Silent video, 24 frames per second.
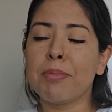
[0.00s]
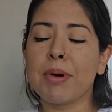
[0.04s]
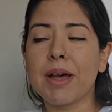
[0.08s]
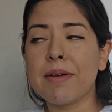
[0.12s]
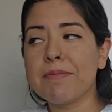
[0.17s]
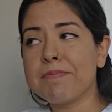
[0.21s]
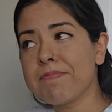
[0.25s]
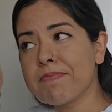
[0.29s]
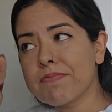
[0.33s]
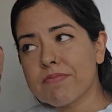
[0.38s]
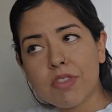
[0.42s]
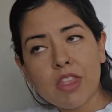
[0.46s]

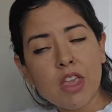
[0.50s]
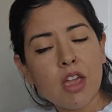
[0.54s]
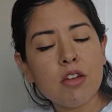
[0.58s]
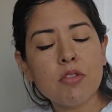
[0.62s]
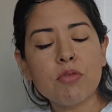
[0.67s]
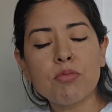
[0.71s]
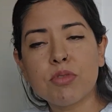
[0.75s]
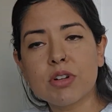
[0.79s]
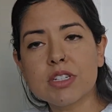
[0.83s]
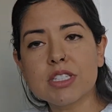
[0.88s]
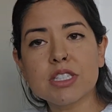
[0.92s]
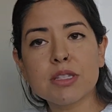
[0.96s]
But
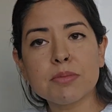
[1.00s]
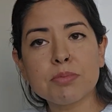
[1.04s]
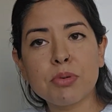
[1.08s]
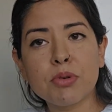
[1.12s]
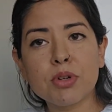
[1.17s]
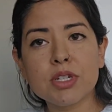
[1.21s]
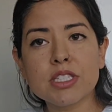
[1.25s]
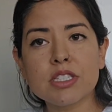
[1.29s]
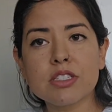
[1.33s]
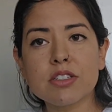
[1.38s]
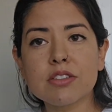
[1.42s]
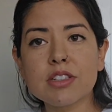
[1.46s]
once the
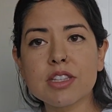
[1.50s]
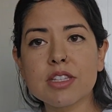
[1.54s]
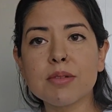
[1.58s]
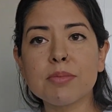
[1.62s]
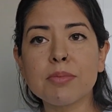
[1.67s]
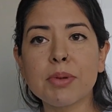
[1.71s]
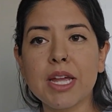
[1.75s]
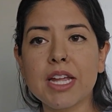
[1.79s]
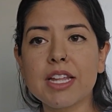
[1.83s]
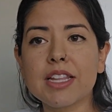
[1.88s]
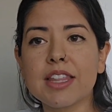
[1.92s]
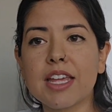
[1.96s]
points are in their
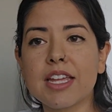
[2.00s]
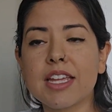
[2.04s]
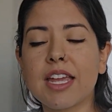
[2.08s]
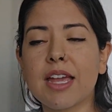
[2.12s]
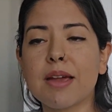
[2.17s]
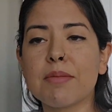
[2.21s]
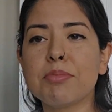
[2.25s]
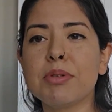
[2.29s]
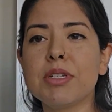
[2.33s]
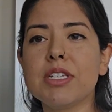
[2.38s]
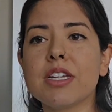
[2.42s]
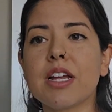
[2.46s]
bank, they
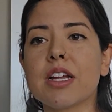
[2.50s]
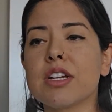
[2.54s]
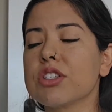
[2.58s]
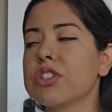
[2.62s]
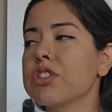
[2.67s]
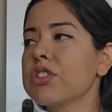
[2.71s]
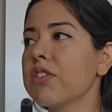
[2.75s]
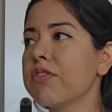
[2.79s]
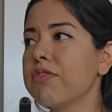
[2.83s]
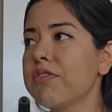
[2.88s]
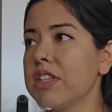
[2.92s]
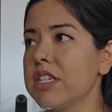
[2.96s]
can't be
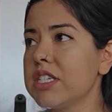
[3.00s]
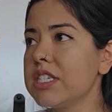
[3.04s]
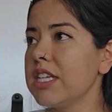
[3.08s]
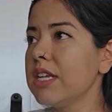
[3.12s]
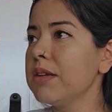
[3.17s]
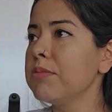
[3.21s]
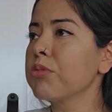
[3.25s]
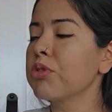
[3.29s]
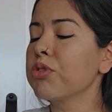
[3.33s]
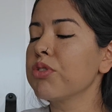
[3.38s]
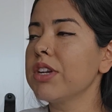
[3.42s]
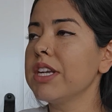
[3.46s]
touched. So if the
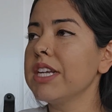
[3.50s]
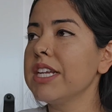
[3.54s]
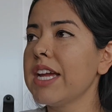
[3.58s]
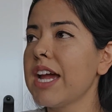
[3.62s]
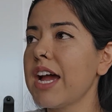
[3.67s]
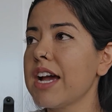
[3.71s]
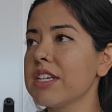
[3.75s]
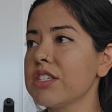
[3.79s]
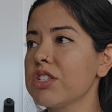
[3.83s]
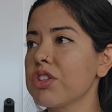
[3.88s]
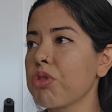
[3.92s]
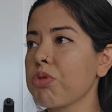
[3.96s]
team already
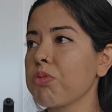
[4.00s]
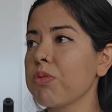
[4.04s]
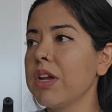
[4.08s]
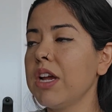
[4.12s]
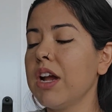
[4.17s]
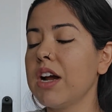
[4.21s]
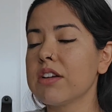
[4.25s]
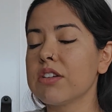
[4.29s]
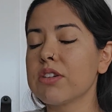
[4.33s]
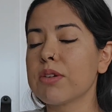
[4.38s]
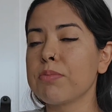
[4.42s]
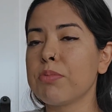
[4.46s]
has
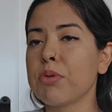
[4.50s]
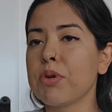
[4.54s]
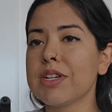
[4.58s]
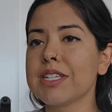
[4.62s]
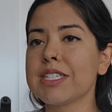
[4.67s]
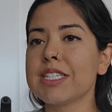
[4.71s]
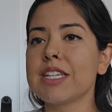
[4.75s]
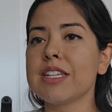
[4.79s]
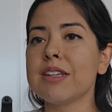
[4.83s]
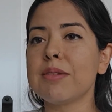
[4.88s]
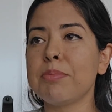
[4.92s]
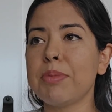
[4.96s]
300
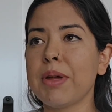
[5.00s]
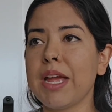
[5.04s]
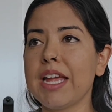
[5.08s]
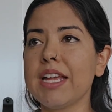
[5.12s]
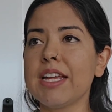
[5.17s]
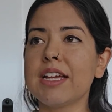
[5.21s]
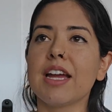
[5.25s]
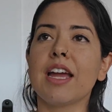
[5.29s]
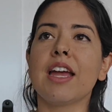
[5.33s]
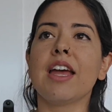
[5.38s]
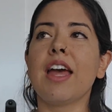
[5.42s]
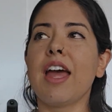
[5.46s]
points in a
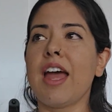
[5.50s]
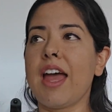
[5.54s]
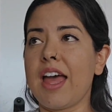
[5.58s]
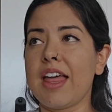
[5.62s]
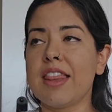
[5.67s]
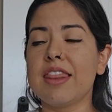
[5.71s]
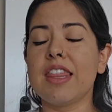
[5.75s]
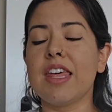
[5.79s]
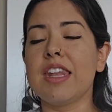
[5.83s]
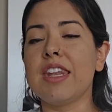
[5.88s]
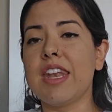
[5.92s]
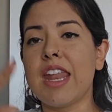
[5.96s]
bank
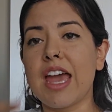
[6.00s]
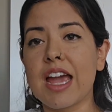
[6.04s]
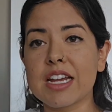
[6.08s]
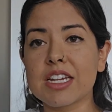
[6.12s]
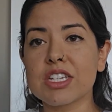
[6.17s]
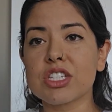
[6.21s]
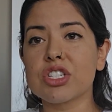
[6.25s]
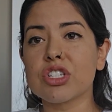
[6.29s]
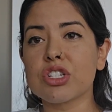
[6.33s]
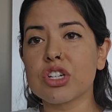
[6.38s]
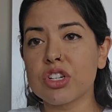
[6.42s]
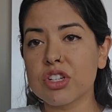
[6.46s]
and the
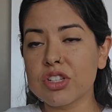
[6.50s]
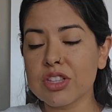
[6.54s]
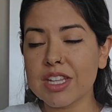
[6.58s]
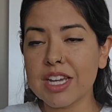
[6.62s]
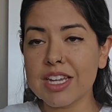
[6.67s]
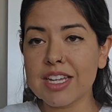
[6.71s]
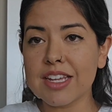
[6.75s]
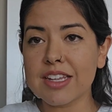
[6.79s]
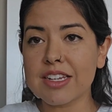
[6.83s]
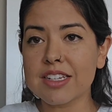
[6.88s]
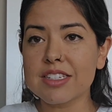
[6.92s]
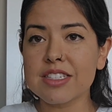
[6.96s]
next turn
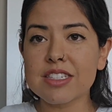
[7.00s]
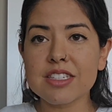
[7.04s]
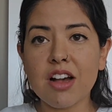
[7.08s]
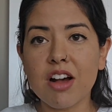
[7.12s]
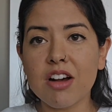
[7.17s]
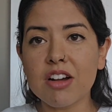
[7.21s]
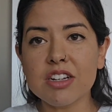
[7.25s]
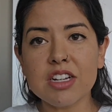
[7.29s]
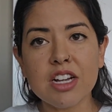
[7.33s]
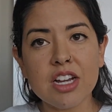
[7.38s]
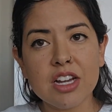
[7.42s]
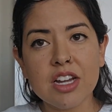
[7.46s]
they get a
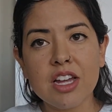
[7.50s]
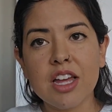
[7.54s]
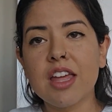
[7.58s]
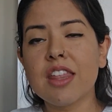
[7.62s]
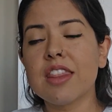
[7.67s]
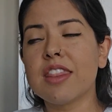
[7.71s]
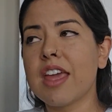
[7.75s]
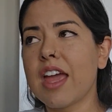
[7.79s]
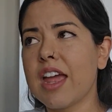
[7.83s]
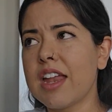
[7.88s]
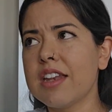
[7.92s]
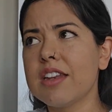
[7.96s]
Zonk,
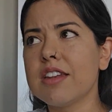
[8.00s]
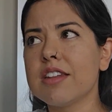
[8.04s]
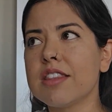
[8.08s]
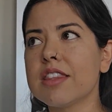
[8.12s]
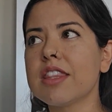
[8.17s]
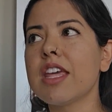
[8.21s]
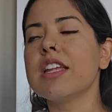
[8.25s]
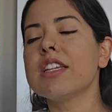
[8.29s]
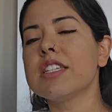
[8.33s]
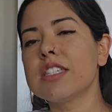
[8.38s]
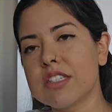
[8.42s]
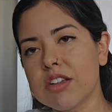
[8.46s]
then
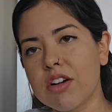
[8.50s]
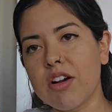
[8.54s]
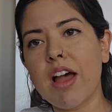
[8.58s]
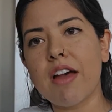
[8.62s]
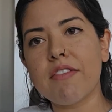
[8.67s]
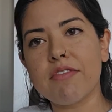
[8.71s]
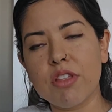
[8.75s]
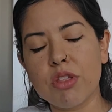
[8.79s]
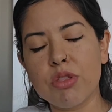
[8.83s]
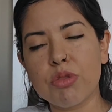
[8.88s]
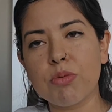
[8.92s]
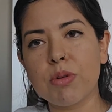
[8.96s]
they still
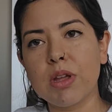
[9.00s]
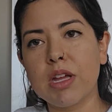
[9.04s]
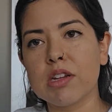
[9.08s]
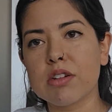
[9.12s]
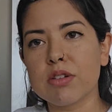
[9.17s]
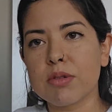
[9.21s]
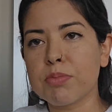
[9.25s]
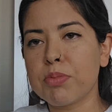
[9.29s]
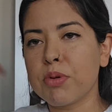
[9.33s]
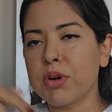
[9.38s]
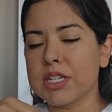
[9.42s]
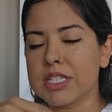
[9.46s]
have the
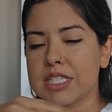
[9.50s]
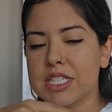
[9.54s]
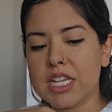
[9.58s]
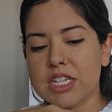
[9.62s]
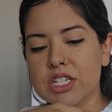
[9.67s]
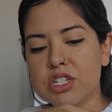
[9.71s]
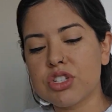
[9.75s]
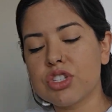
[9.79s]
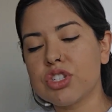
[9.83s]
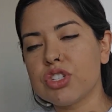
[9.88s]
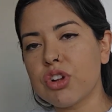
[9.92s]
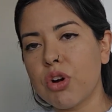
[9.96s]
300 points. They
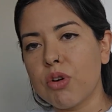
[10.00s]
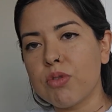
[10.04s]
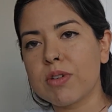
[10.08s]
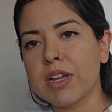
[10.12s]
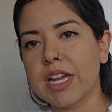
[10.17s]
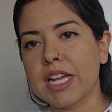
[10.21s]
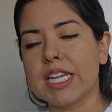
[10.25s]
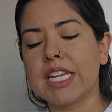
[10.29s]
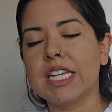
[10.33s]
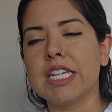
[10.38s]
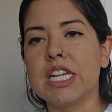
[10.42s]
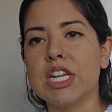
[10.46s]
just don't
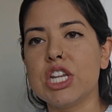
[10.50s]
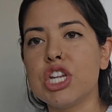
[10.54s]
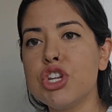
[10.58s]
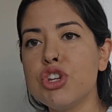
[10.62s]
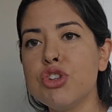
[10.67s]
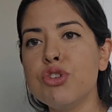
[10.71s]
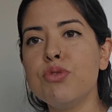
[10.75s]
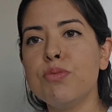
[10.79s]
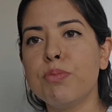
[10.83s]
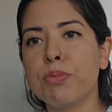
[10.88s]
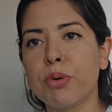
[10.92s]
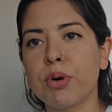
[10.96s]
get any
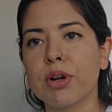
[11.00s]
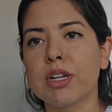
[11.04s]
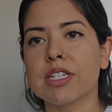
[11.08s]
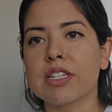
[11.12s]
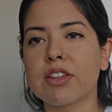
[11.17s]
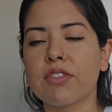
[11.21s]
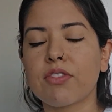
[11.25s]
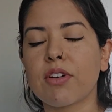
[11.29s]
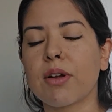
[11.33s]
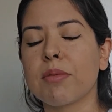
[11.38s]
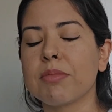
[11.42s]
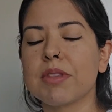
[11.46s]
new
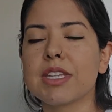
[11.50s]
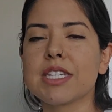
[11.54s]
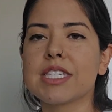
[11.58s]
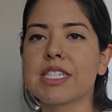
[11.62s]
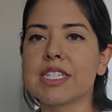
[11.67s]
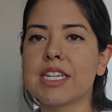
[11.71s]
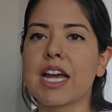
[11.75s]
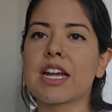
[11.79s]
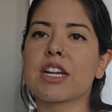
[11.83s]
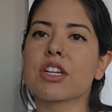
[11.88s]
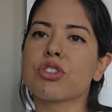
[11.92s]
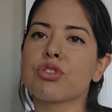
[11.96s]
points from this
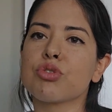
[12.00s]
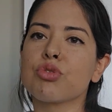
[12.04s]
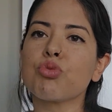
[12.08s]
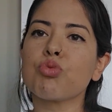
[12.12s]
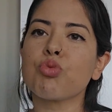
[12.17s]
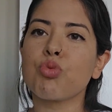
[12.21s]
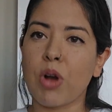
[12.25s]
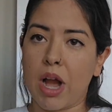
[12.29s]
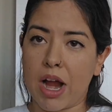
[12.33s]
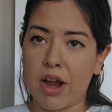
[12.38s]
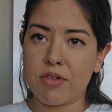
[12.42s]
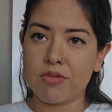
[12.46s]
next
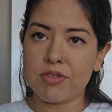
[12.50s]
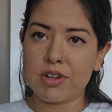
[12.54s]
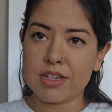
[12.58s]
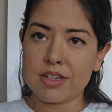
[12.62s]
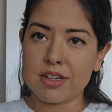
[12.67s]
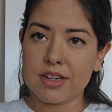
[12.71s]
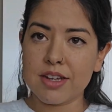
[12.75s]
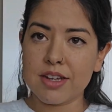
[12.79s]
round.